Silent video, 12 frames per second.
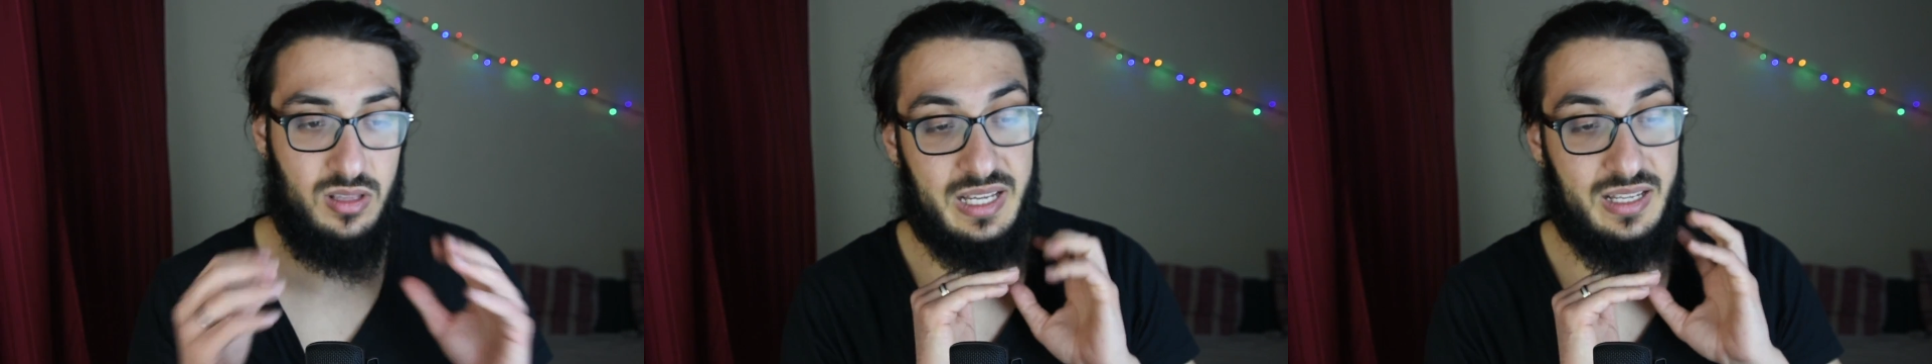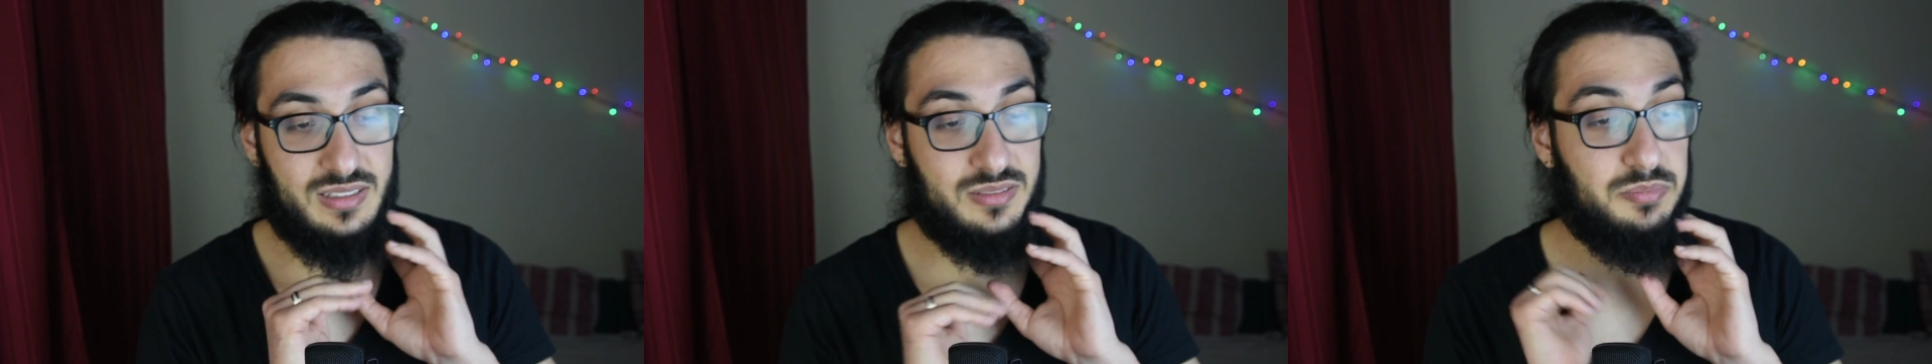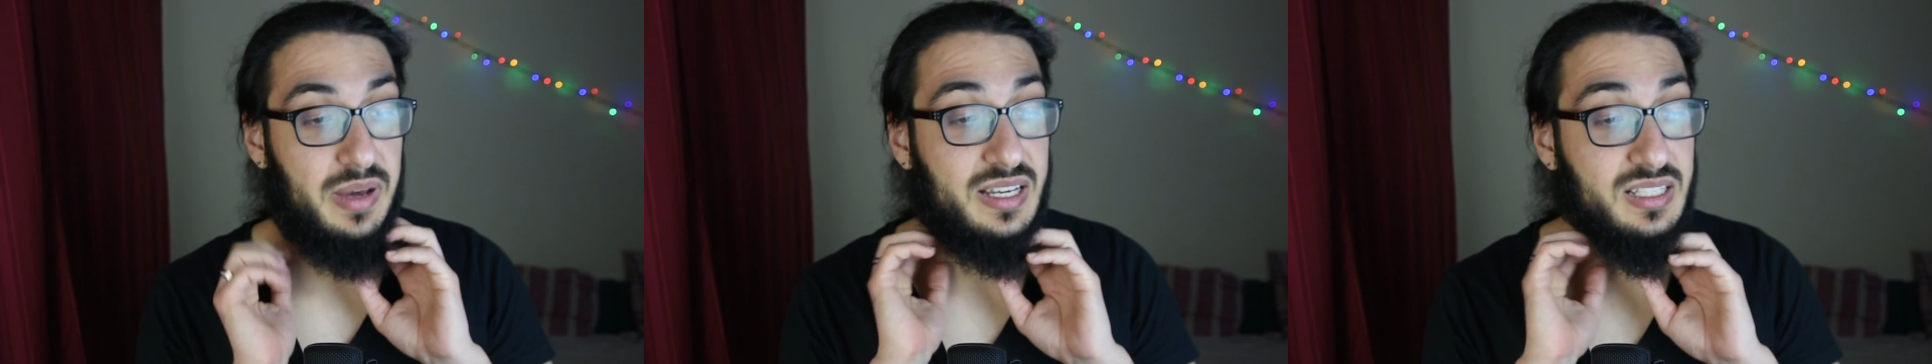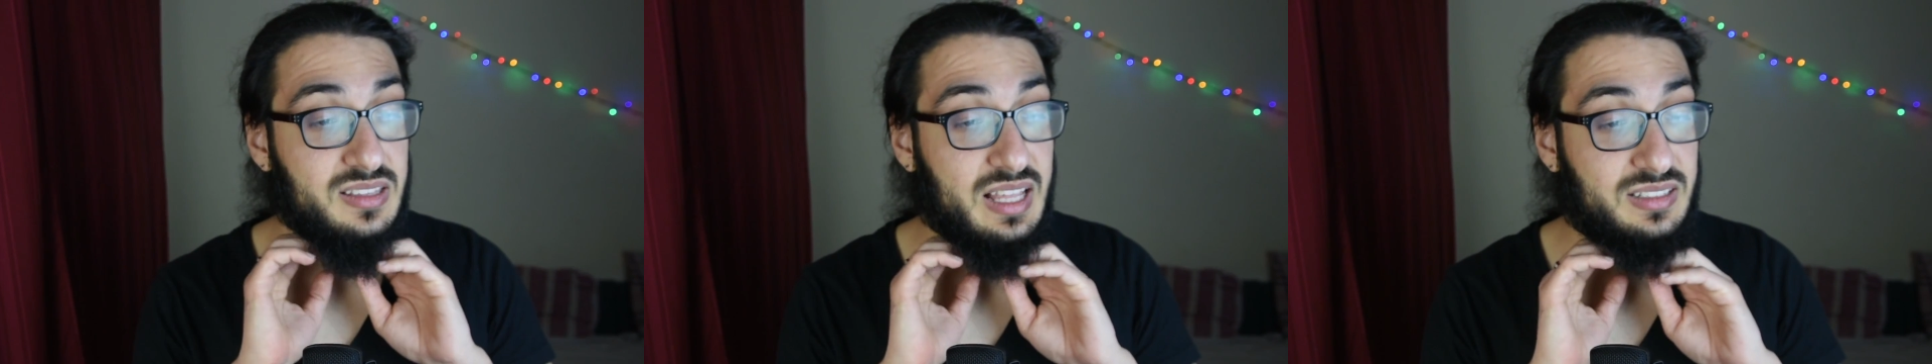but
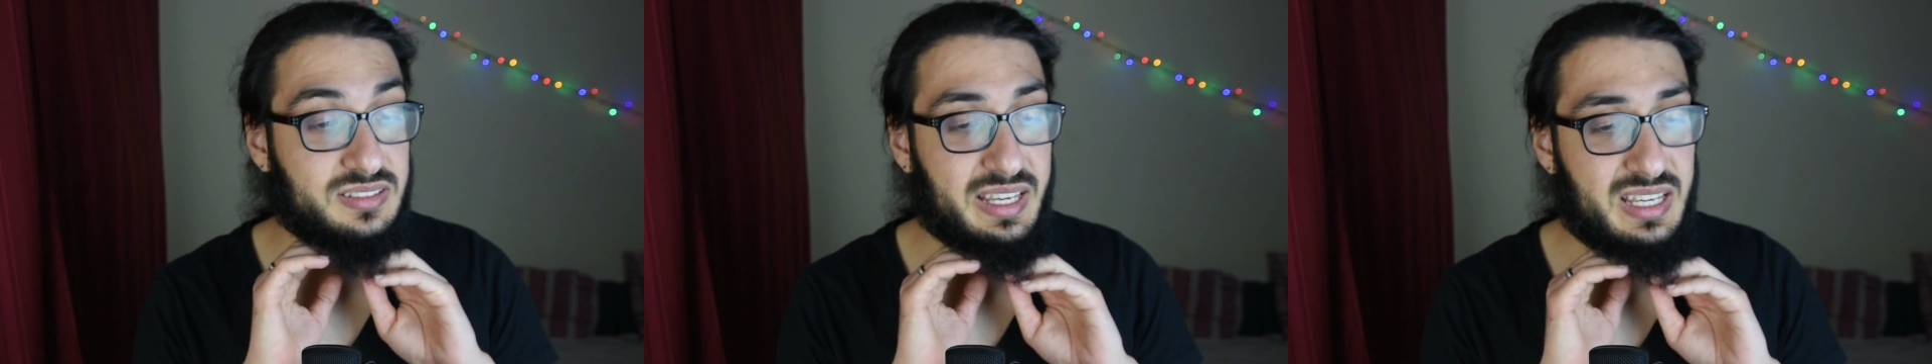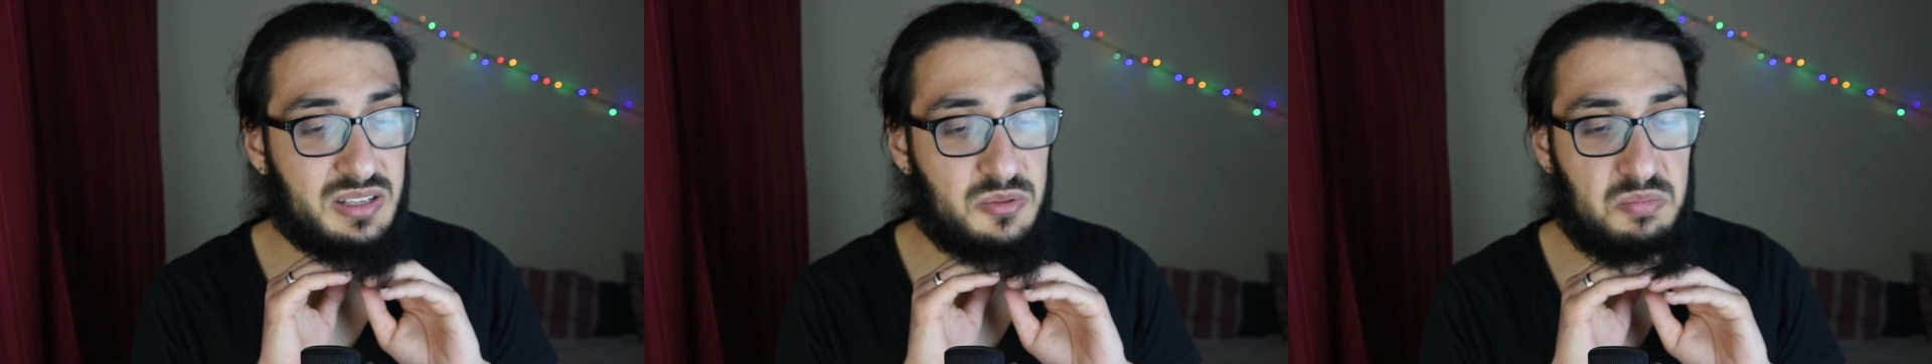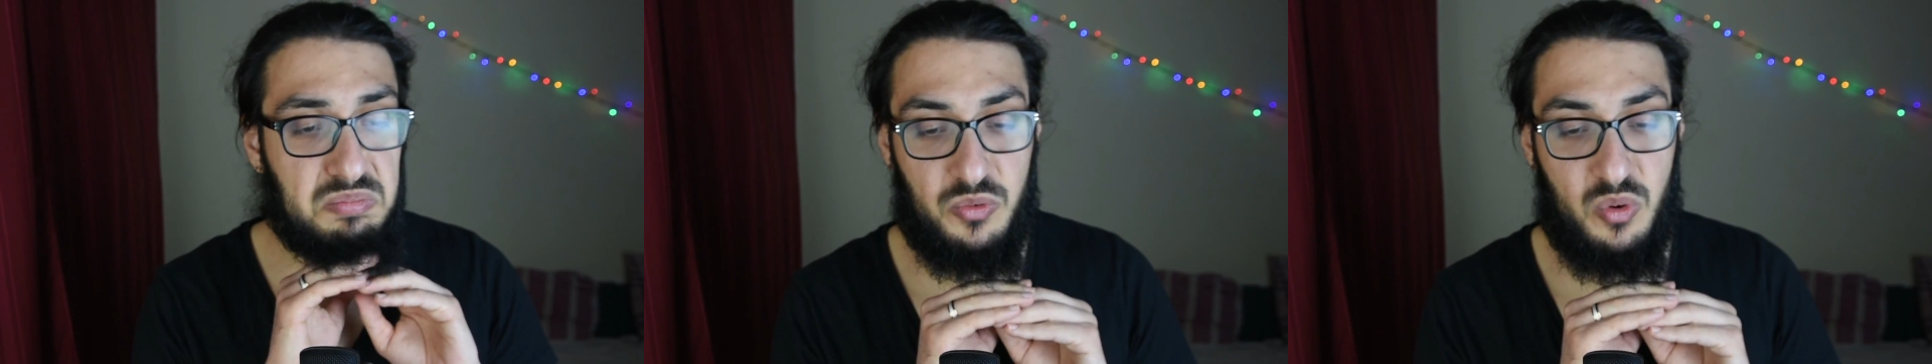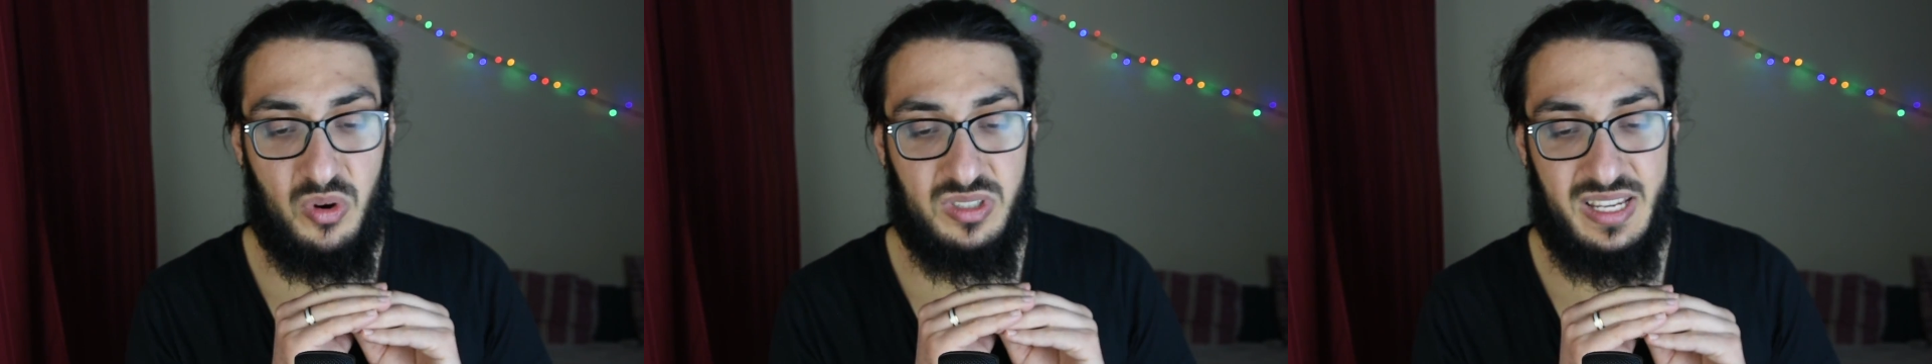back in that day, of course,